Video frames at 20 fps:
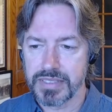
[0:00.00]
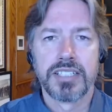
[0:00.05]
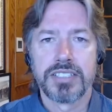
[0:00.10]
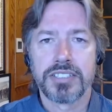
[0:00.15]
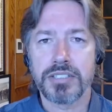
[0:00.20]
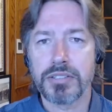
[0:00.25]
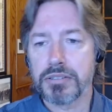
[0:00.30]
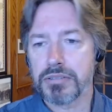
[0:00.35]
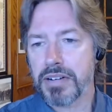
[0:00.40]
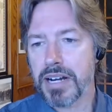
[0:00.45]

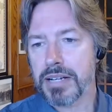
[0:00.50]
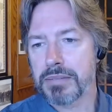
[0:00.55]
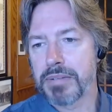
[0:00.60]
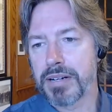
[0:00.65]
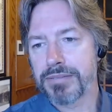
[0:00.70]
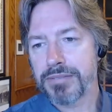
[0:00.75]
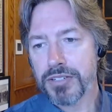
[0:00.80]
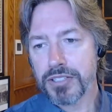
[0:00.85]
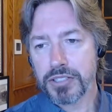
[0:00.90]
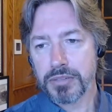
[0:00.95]
So, Greg, my
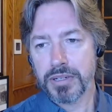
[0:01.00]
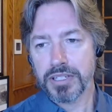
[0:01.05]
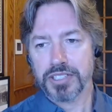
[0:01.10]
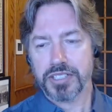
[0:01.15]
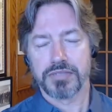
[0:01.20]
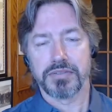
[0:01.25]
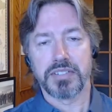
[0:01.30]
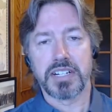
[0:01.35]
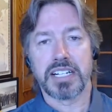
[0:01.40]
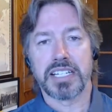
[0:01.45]
first
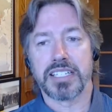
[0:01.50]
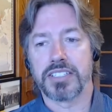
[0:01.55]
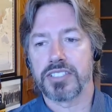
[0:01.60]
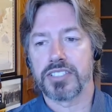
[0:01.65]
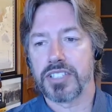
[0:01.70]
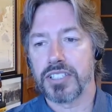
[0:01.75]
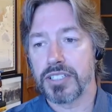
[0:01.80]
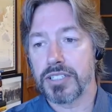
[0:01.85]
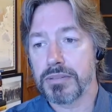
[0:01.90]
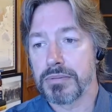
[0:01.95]
question really is
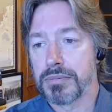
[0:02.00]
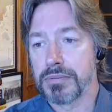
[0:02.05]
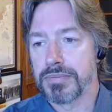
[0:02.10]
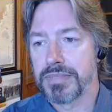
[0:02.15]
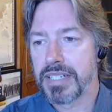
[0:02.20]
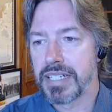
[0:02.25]
to you,